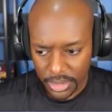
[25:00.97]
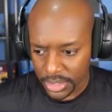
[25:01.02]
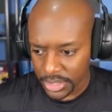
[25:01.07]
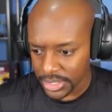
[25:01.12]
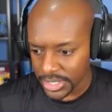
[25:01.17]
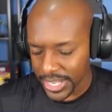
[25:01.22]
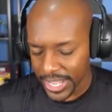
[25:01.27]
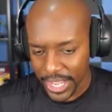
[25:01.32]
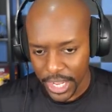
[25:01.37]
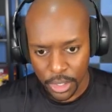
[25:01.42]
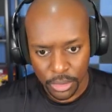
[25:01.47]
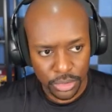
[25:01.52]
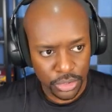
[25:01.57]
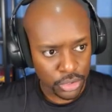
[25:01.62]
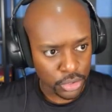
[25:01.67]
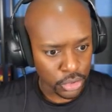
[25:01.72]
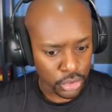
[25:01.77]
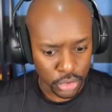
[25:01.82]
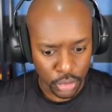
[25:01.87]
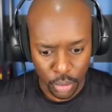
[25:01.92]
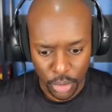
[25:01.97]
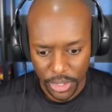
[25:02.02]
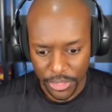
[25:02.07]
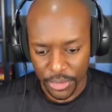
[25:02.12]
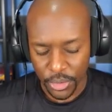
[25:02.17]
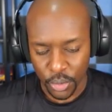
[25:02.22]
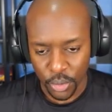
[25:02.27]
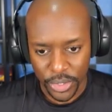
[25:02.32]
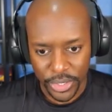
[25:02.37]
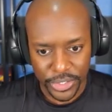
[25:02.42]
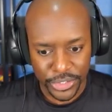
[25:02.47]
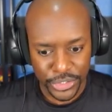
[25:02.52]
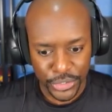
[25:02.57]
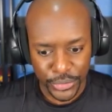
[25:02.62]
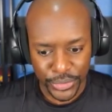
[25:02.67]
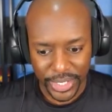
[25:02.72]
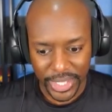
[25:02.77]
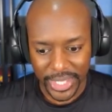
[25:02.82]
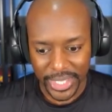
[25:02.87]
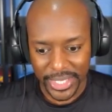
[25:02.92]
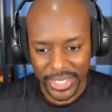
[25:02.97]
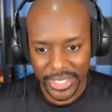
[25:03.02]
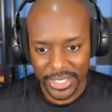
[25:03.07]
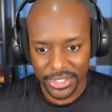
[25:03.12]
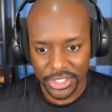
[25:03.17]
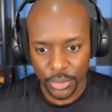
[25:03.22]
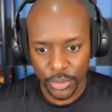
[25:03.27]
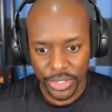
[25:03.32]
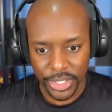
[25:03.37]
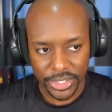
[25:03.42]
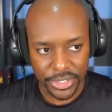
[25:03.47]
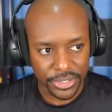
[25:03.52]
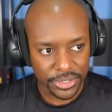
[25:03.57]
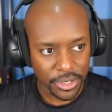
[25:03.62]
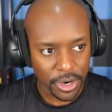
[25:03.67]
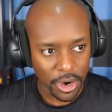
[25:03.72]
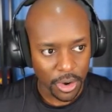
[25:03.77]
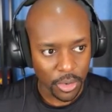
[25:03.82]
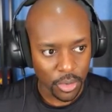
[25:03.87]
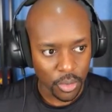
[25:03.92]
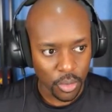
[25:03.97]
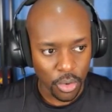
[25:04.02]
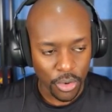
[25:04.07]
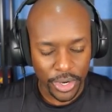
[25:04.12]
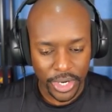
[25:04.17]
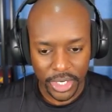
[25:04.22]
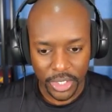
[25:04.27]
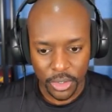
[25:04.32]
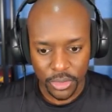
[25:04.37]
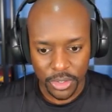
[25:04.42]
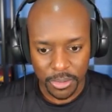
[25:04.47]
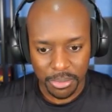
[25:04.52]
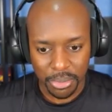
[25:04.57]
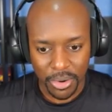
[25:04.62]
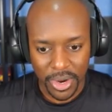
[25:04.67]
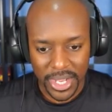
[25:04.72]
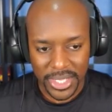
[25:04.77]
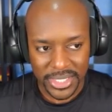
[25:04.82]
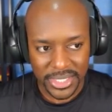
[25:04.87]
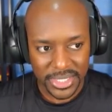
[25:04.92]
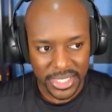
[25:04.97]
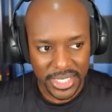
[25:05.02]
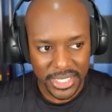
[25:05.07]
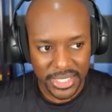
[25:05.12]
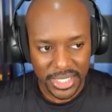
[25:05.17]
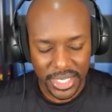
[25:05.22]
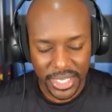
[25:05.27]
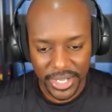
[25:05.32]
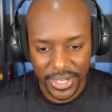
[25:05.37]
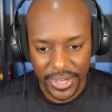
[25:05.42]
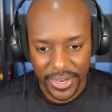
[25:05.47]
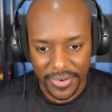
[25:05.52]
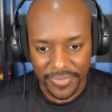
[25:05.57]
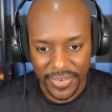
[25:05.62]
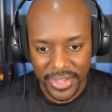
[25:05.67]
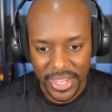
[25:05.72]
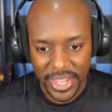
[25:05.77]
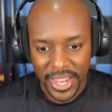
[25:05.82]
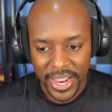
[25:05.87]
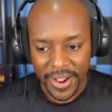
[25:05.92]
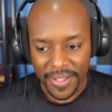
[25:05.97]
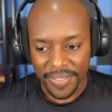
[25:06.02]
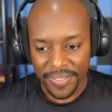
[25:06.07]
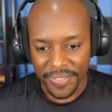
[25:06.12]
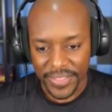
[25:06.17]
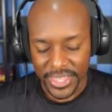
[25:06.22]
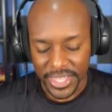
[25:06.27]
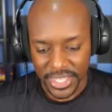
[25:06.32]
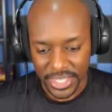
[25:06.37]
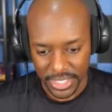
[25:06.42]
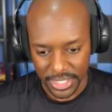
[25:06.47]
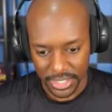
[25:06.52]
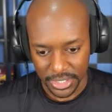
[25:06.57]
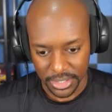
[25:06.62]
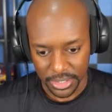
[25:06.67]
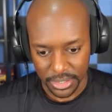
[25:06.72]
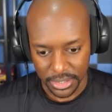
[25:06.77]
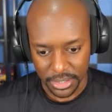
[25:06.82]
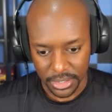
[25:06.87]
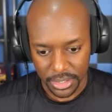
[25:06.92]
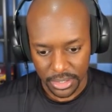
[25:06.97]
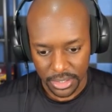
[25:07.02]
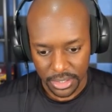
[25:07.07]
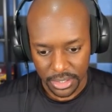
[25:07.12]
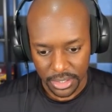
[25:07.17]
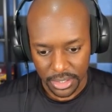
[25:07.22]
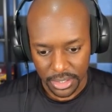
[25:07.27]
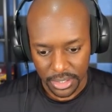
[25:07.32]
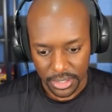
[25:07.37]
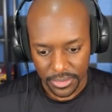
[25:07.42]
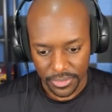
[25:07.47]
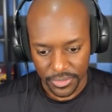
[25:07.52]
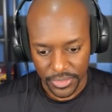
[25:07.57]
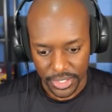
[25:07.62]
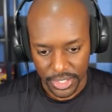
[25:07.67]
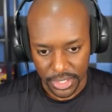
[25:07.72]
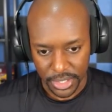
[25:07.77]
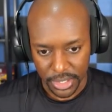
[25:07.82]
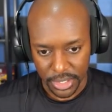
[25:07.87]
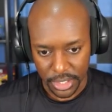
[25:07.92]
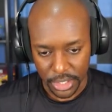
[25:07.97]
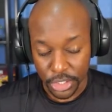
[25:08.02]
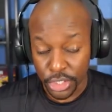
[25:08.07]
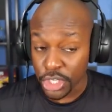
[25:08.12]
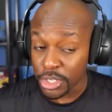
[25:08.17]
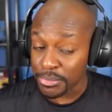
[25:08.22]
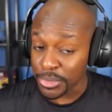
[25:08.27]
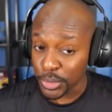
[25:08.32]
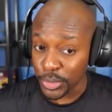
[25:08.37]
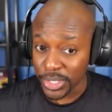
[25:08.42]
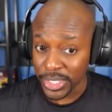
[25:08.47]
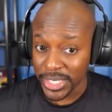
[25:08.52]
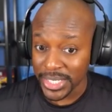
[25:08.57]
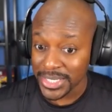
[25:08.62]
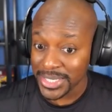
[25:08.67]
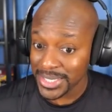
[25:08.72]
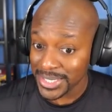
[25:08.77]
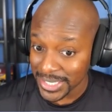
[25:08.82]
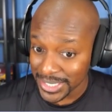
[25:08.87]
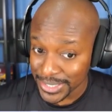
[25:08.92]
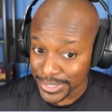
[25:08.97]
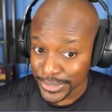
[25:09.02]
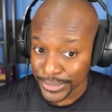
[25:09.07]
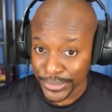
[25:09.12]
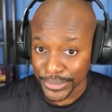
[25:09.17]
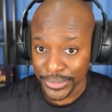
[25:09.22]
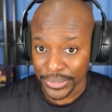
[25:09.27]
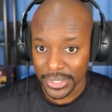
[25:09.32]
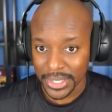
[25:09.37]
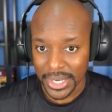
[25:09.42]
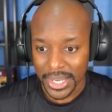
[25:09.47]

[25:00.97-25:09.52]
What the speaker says: down to where the wizard is so we can start working on the process of the community center.